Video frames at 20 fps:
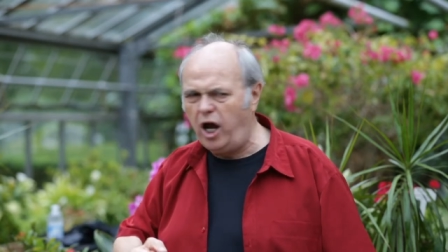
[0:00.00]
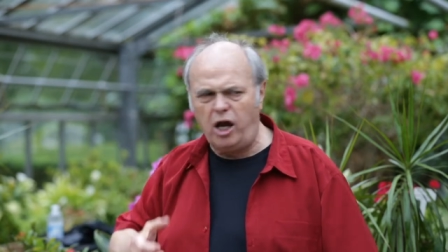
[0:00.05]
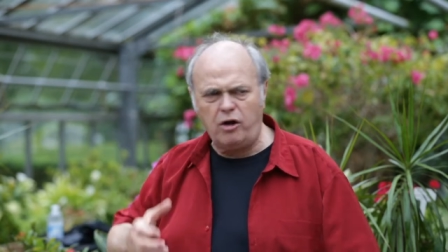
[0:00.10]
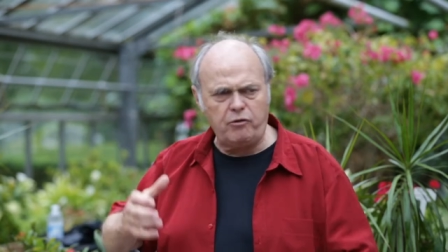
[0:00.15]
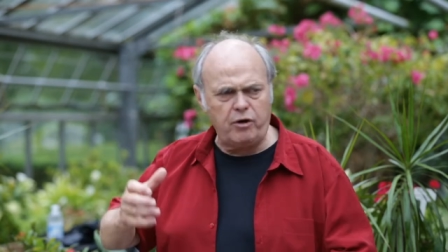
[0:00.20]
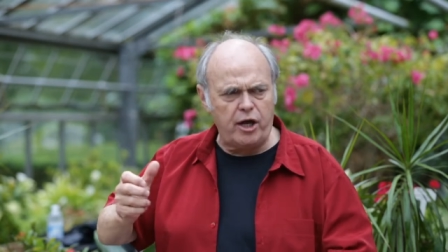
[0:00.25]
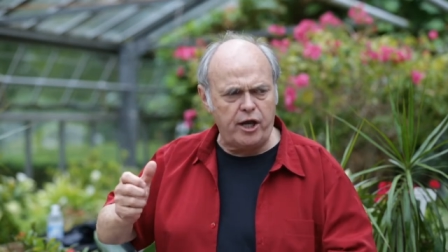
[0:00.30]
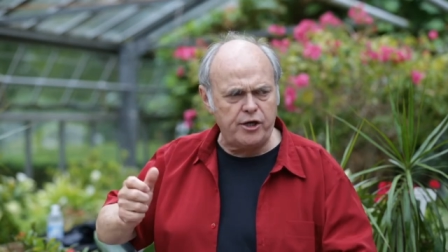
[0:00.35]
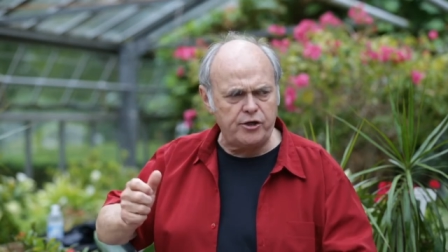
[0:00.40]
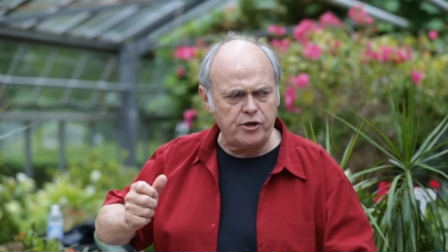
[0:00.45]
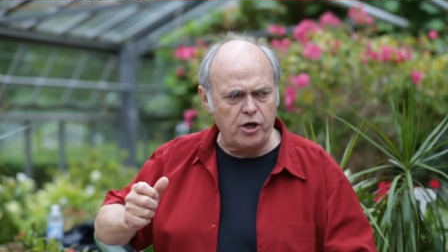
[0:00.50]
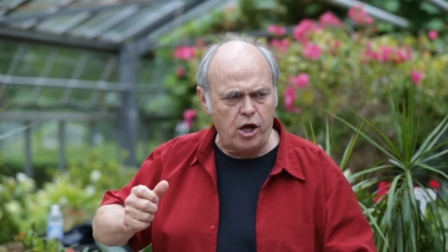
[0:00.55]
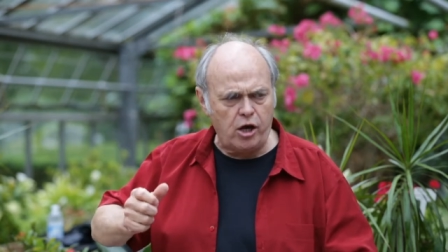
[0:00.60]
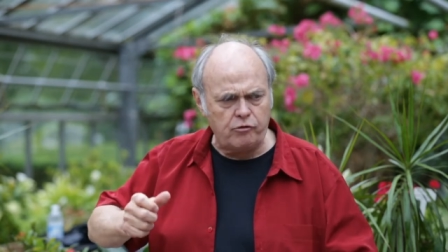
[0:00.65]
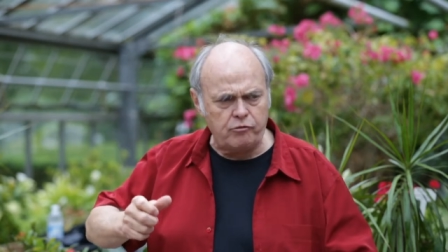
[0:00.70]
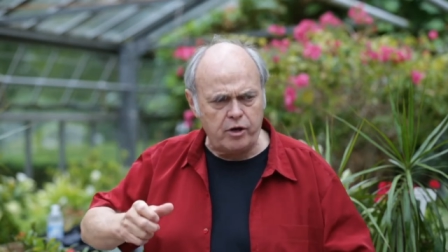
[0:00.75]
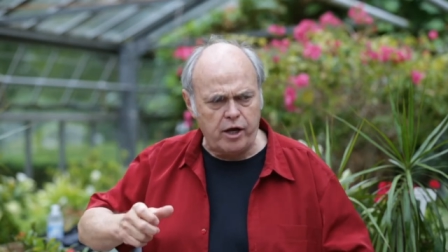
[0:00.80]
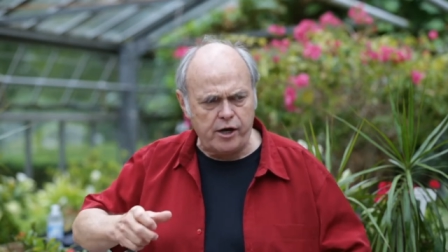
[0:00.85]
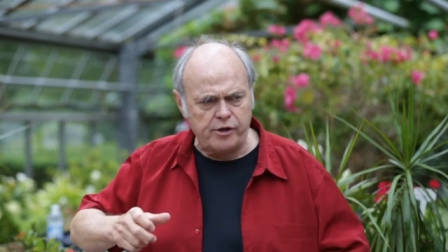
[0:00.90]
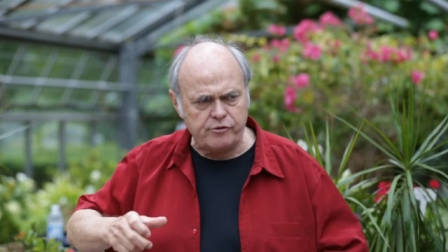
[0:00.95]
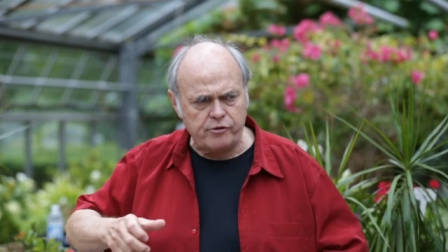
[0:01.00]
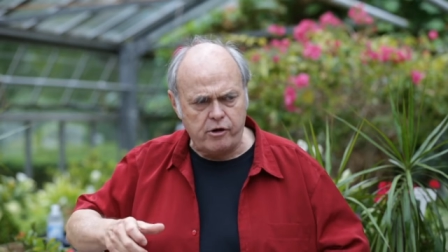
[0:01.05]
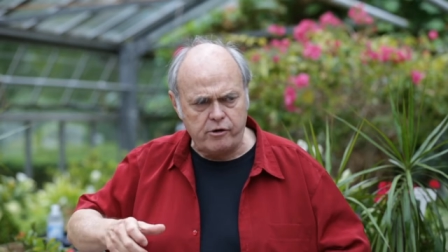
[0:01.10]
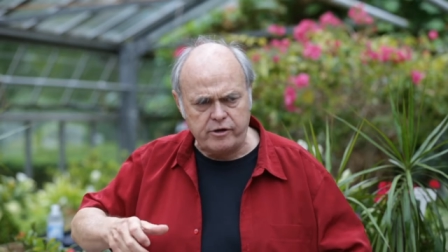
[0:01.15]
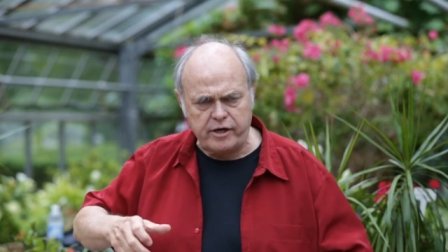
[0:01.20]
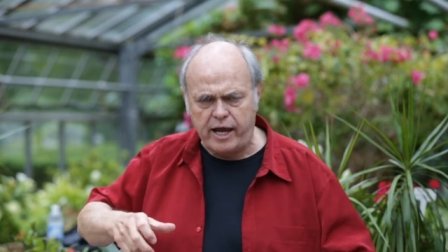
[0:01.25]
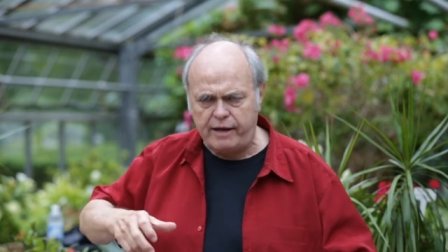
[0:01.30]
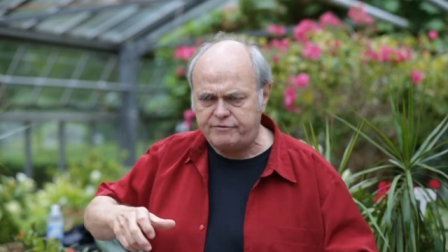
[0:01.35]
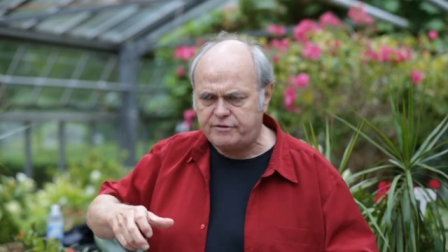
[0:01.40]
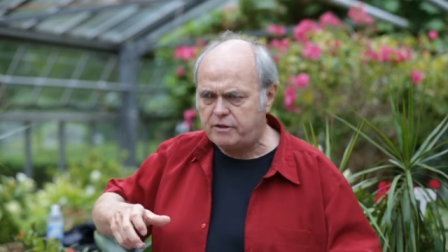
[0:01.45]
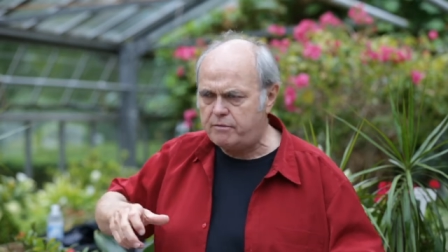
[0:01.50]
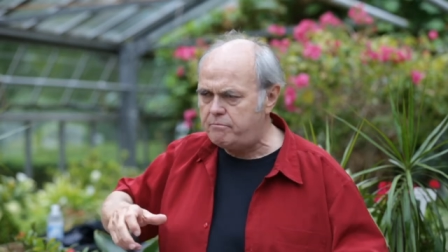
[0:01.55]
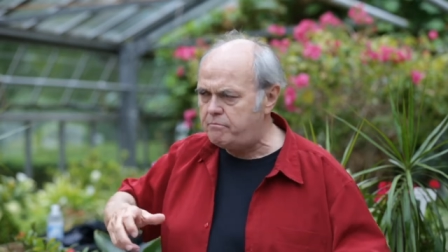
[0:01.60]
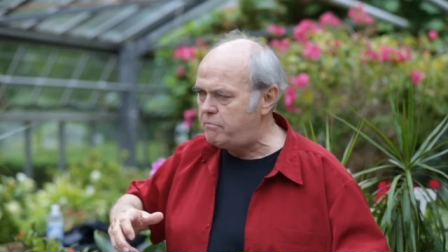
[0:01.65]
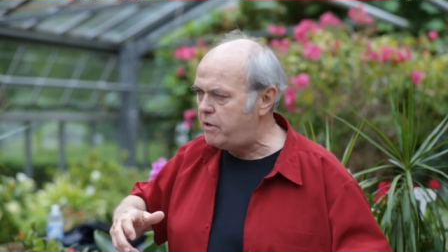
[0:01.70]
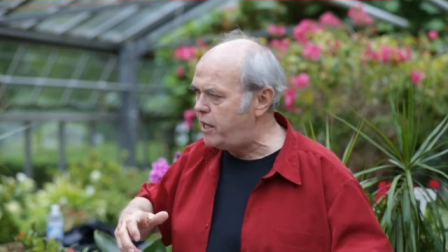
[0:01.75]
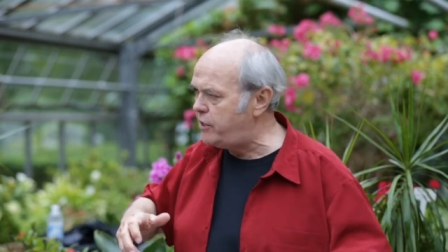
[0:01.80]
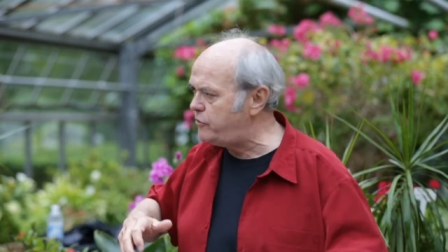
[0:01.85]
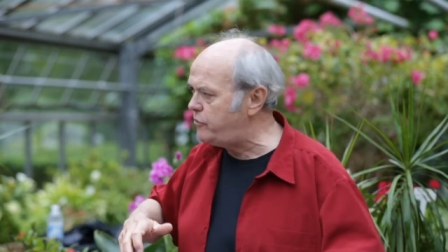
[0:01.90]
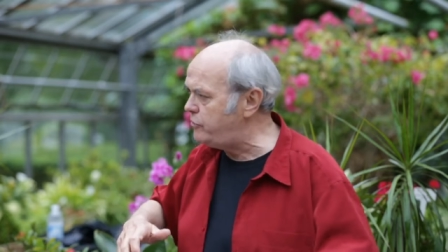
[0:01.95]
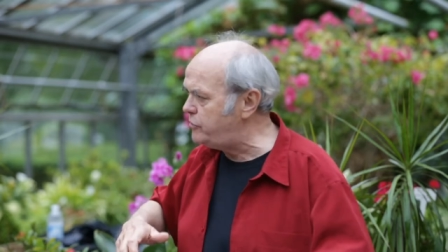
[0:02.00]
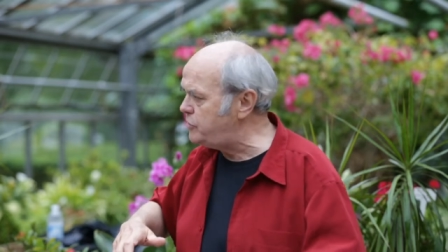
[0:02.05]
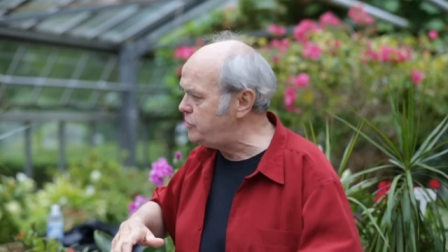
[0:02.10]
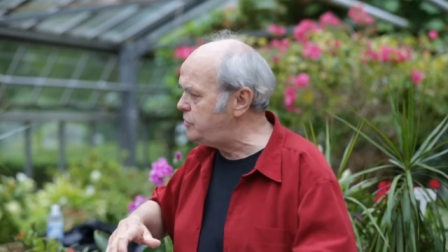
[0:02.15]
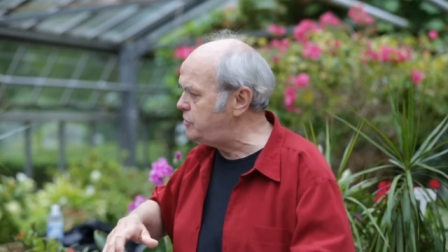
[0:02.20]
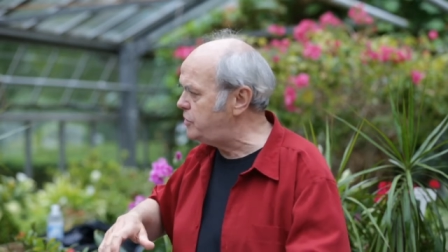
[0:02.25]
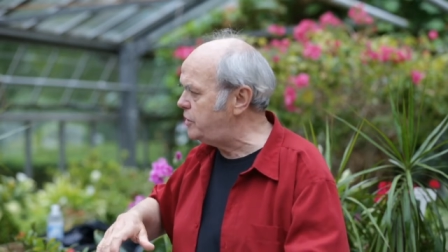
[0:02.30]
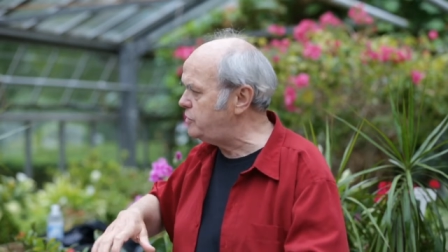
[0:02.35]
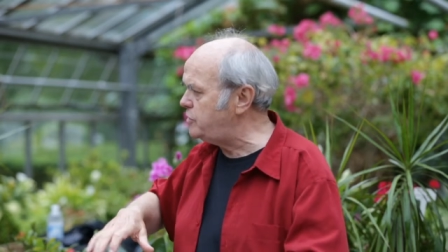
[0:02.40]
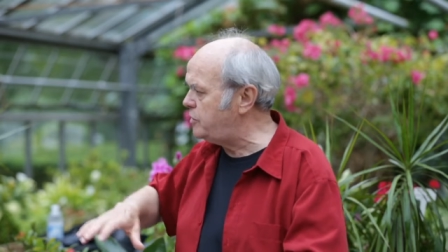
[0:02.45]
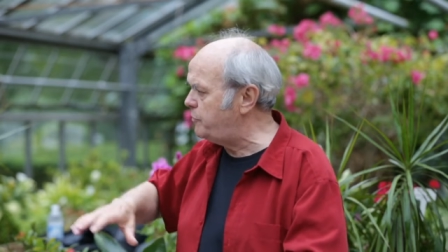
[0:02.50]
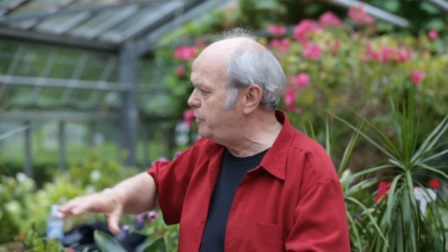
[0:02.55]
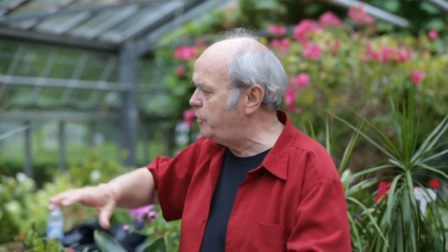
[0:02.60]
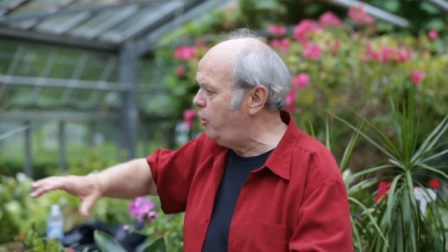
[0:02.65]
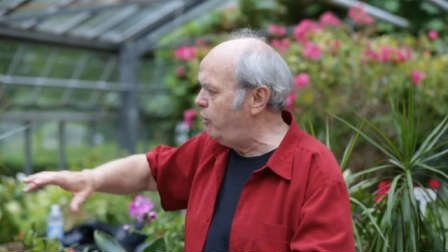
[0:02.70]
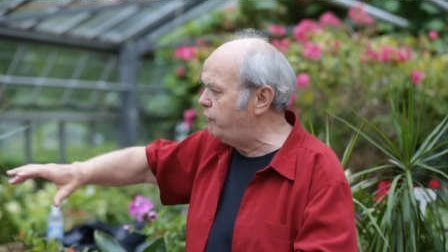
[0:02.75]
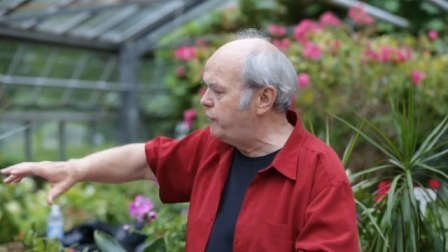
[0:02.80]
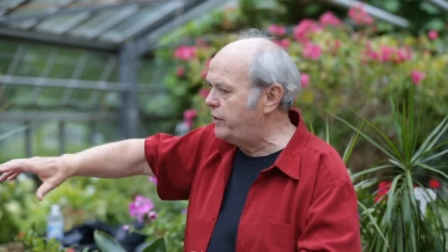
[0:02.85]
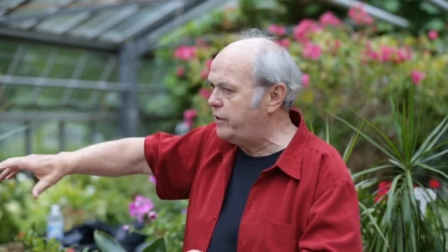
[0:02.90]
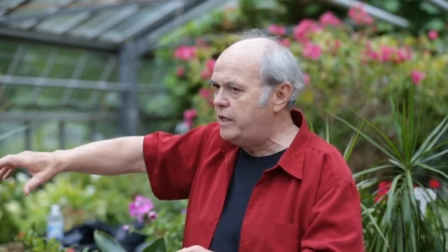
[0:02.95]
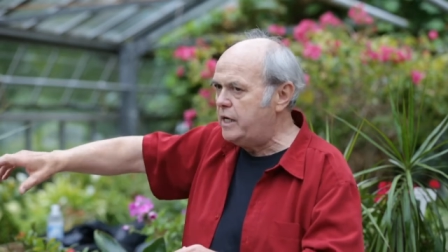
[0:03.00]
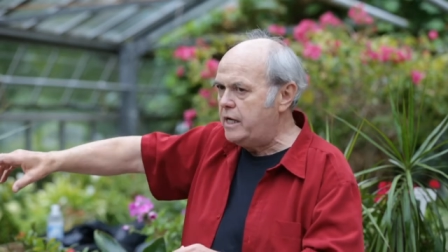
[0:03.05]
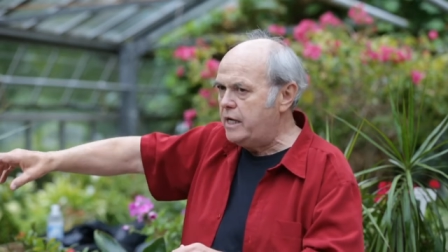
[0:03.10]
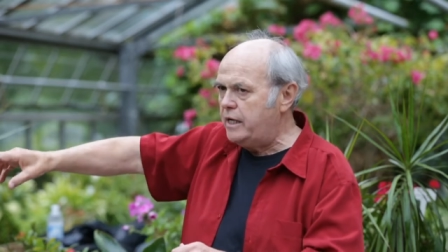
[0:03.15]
all right, I'll have some manners, she said. She it over.